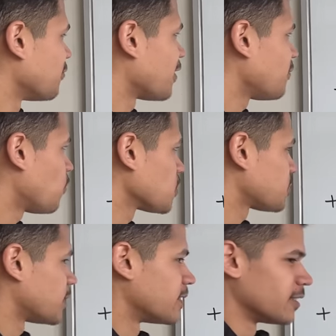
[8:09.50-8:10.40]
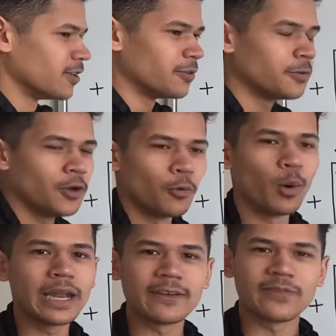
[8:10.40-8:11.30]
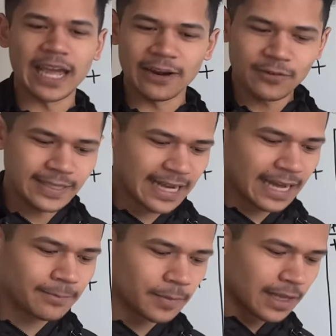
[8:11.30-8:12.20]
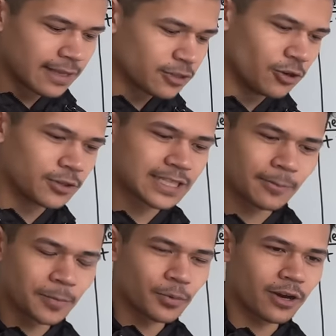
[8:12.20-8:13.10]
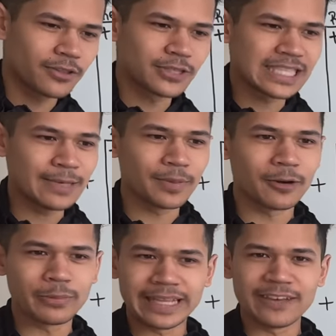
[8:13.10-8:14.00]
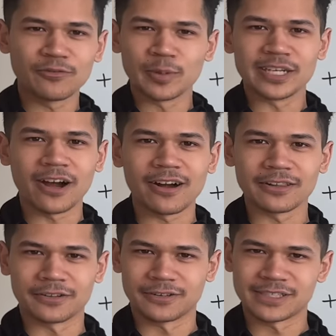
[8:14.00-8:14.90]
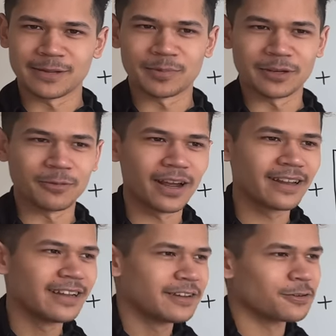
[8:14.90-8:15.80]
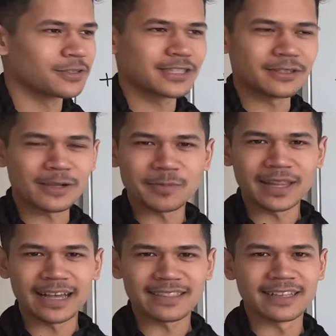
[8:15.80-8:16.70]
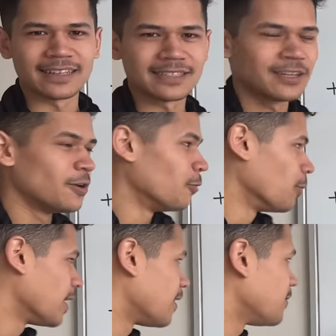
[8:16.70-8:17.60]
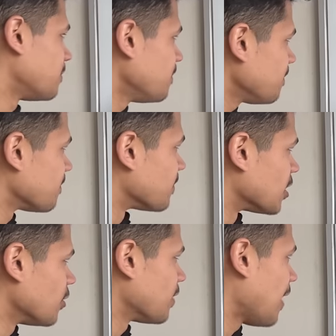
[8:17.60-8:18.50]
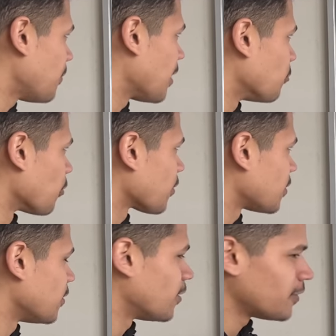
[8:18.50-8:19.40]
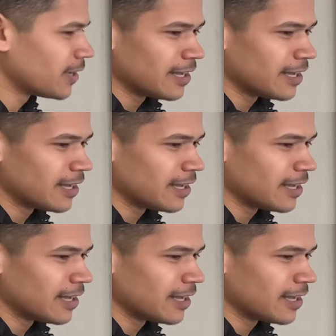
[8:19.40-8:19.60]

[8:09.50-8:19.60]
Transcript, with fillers: reinforcement. You know, what if every time, you know, someone put on their seatbelt, we give them a dollar or something, right? Or something like this. Well, hmm, you know, that might work, you know.